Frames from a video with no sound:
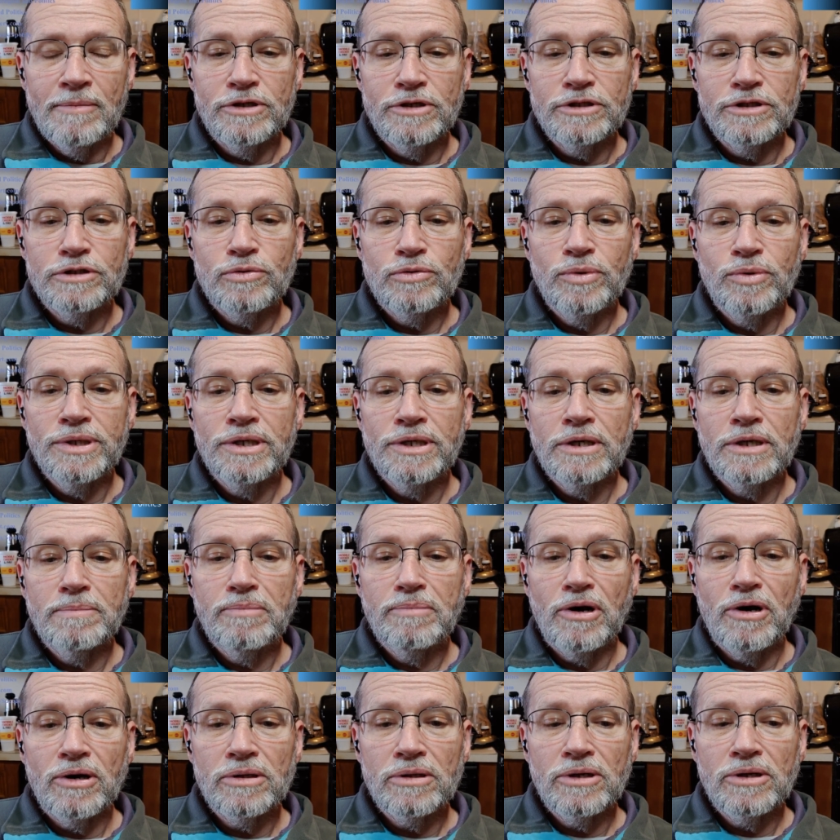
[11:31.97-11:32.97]
I am on
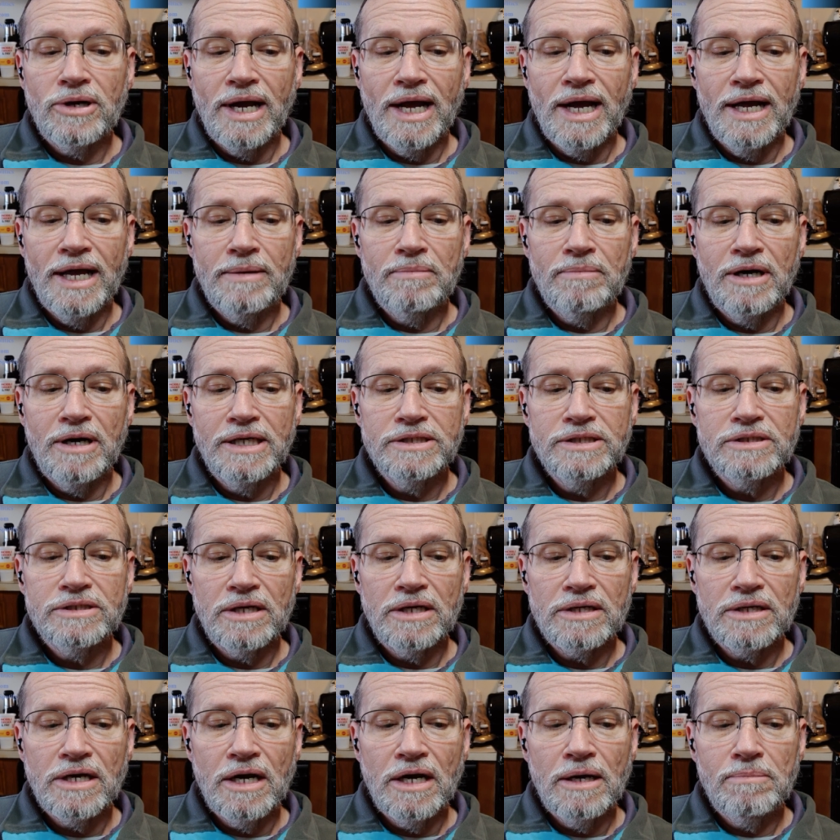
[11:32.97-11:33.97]
Twitter, Parler, and
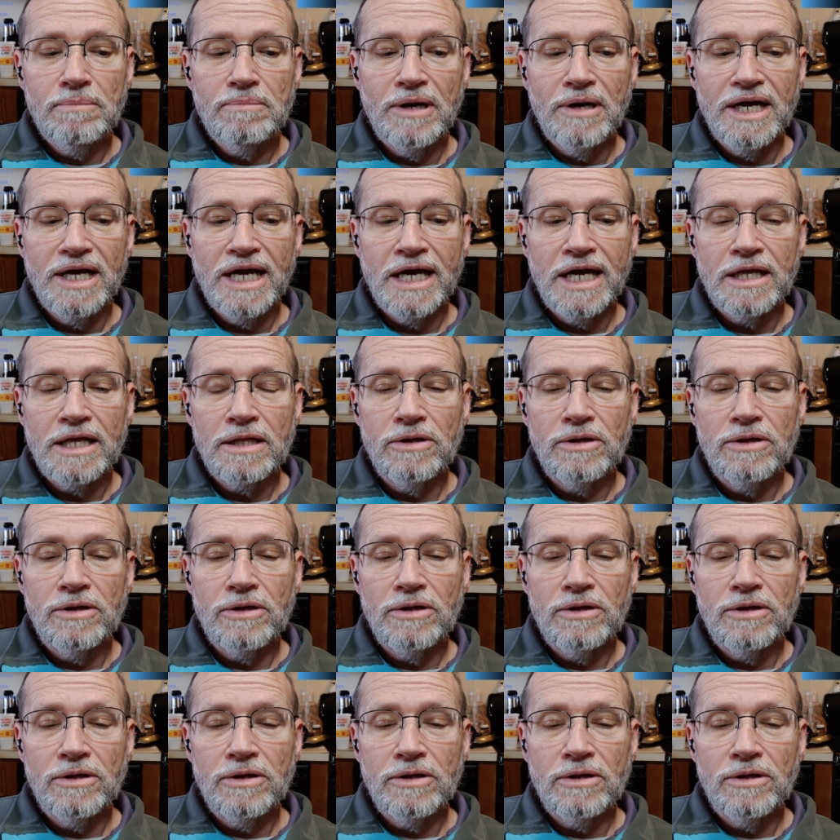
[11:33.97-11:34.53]
Minds.com.